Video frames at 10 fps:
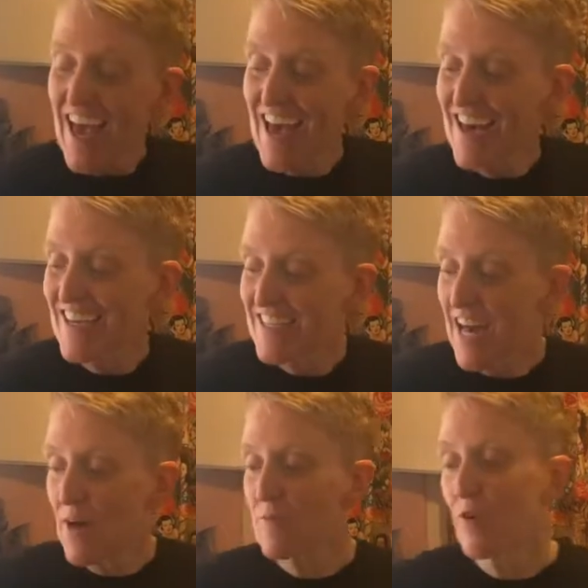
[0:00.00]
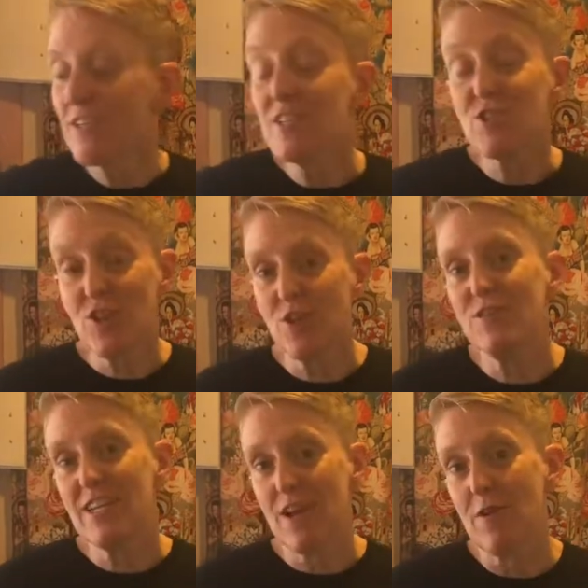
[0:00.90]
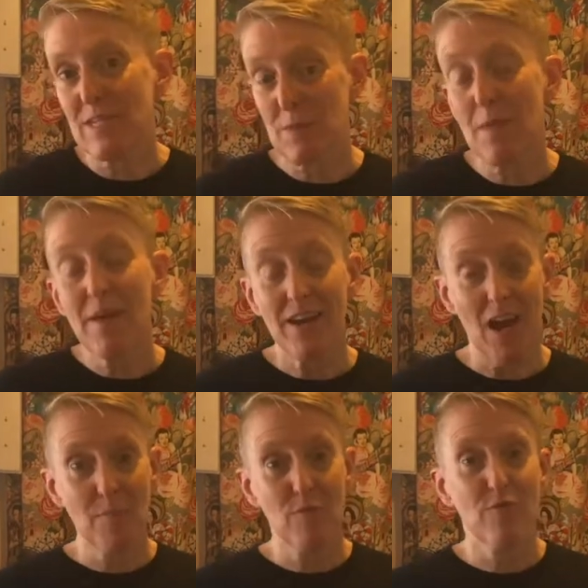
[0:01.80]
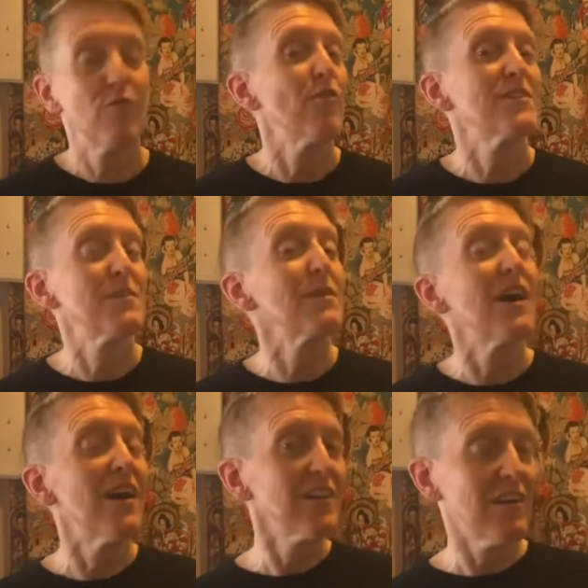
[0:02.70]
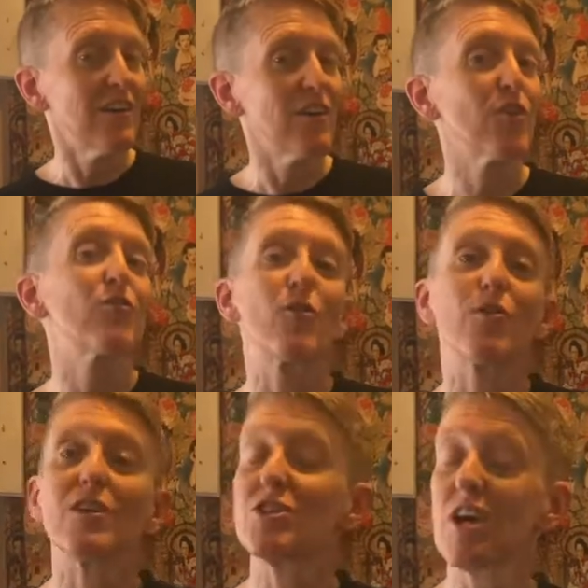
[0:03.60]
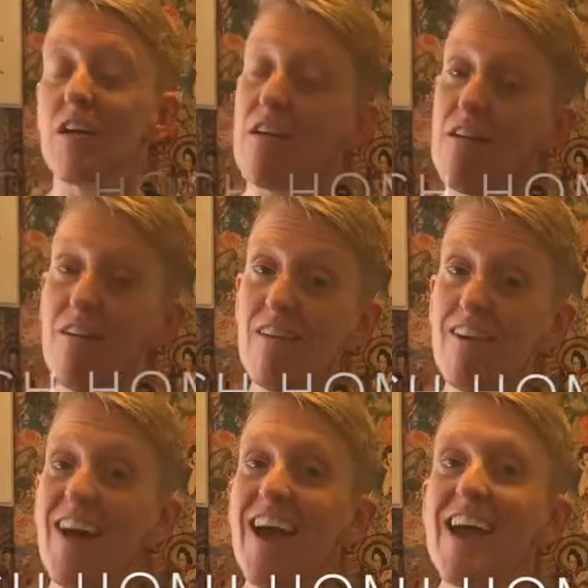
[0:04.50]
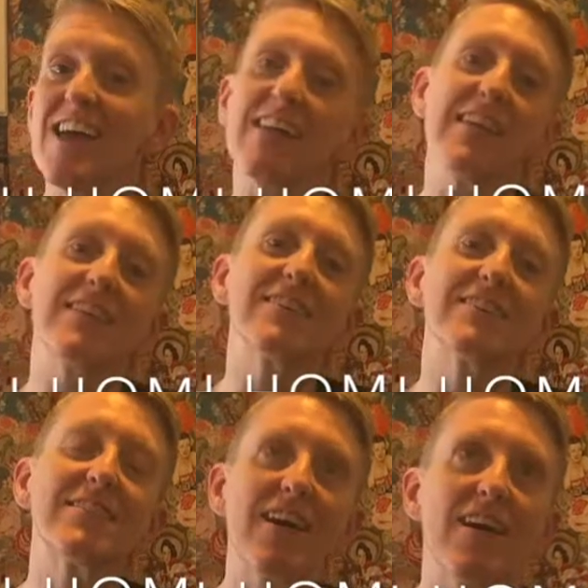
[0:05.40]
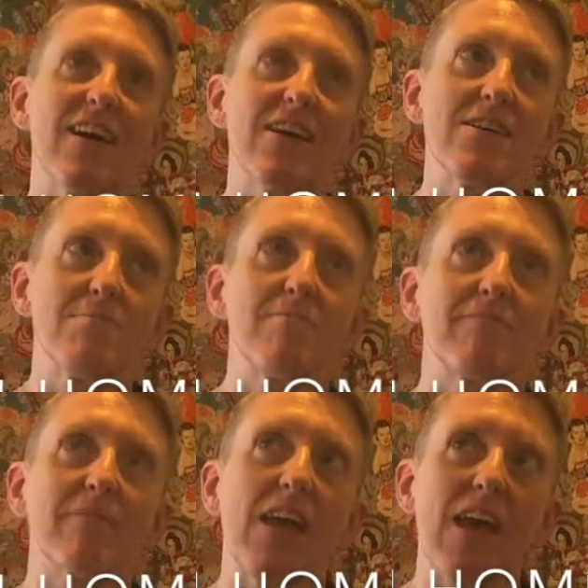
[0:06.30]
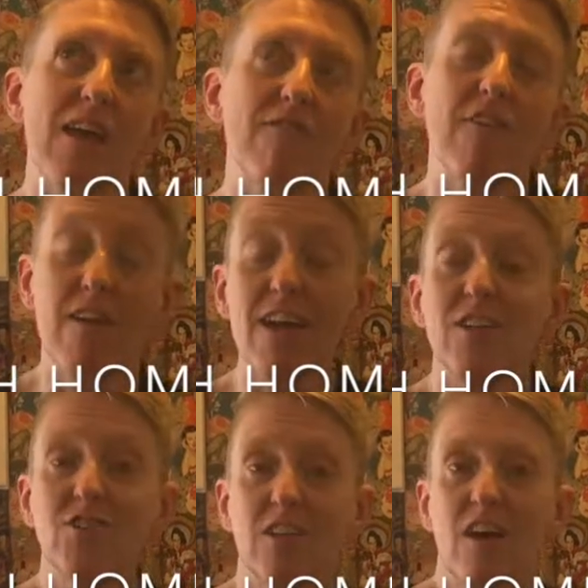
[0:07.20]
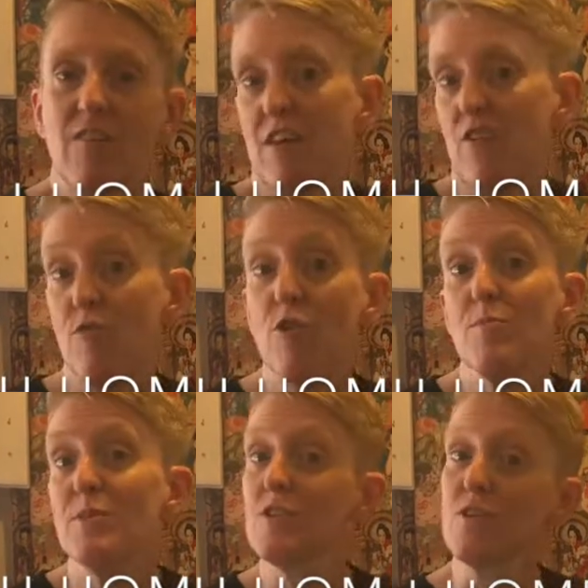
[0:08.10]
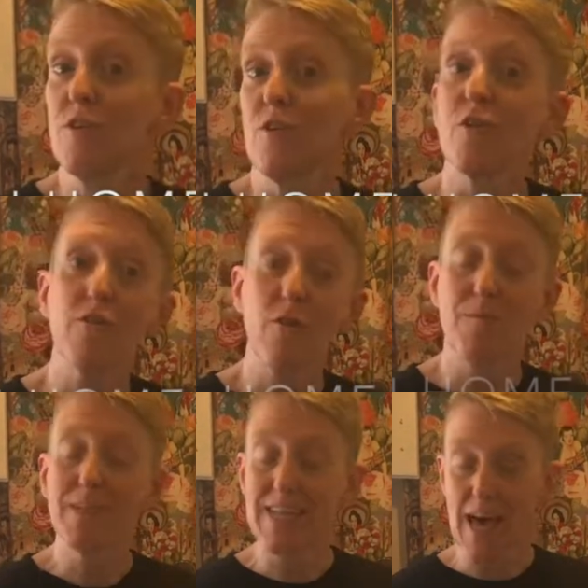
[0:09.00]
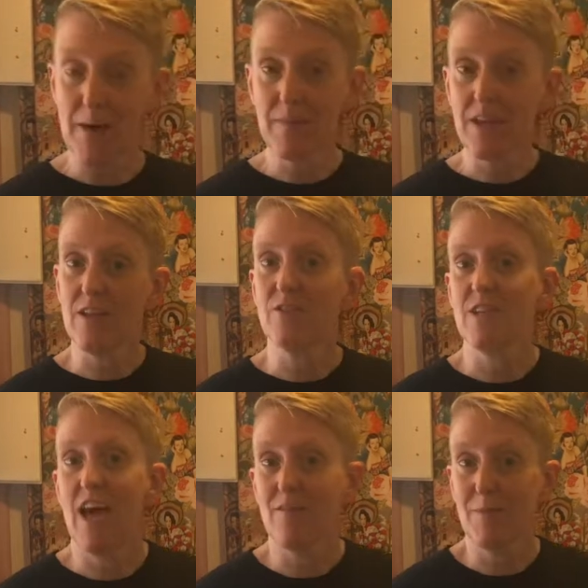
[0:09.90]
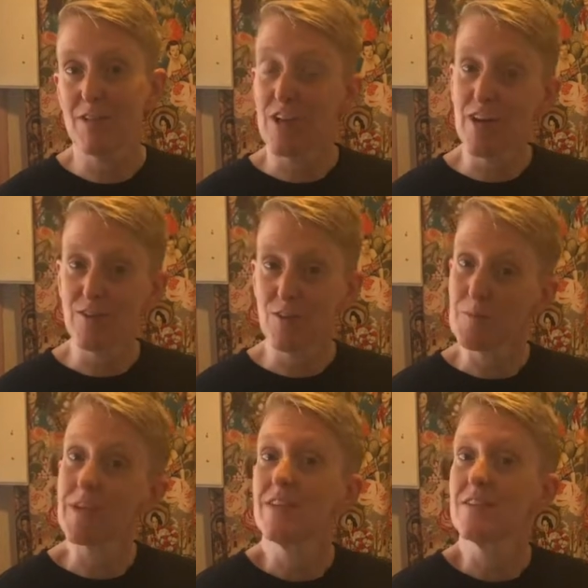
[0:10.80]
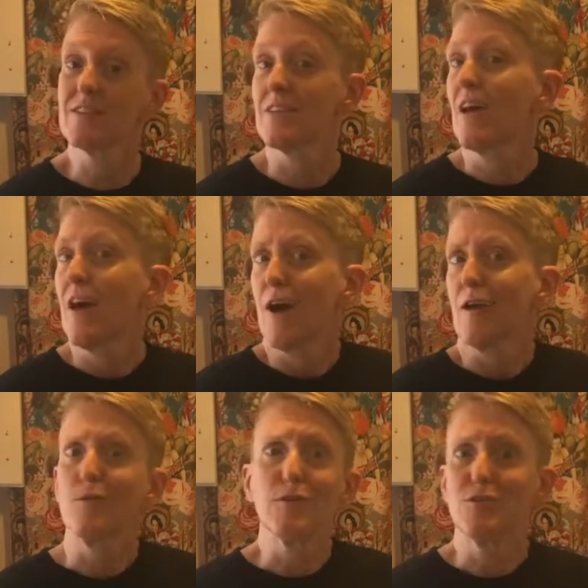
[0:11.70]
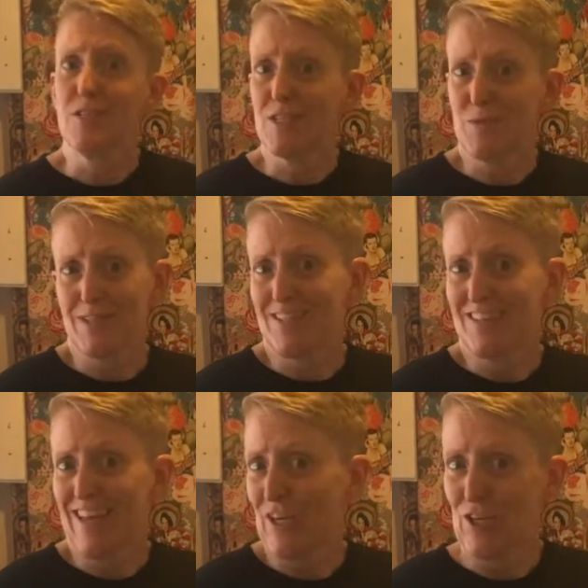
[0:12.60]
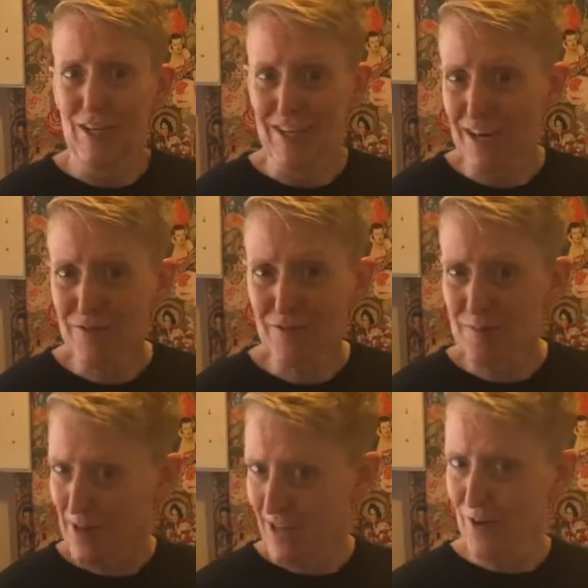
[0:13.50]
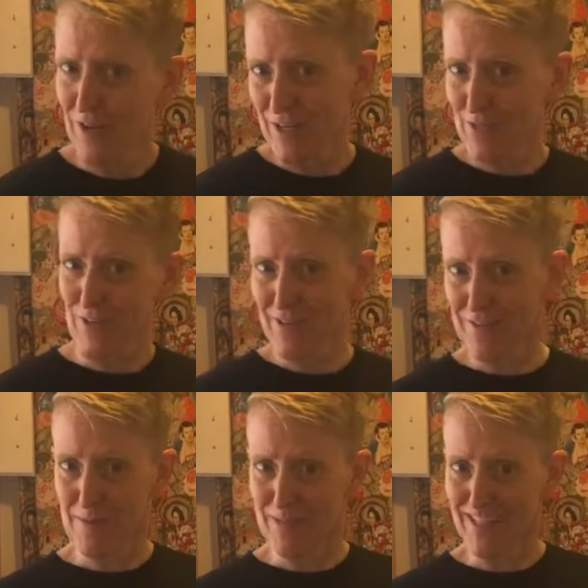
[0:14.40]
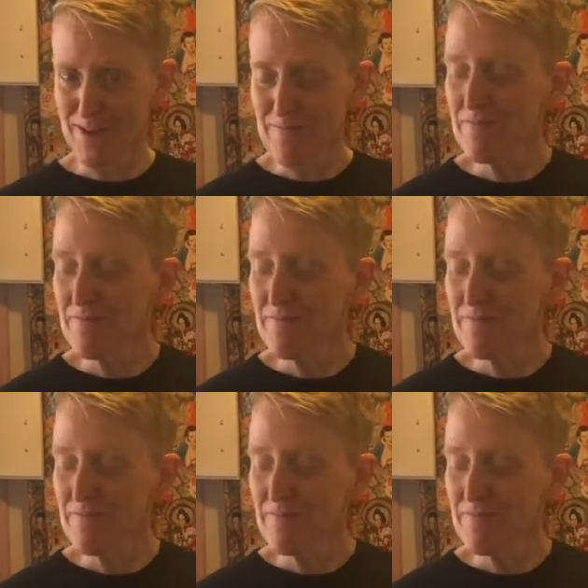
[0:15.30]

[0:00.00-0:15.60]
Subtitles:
and I'm going to show you today a recipe I made up for something I call Croque Chacun. It is a variation of a croque monsieur, a croque madame that I used to have in my childhood because grilled cheese wasn't like good enough for my hoity-toity family.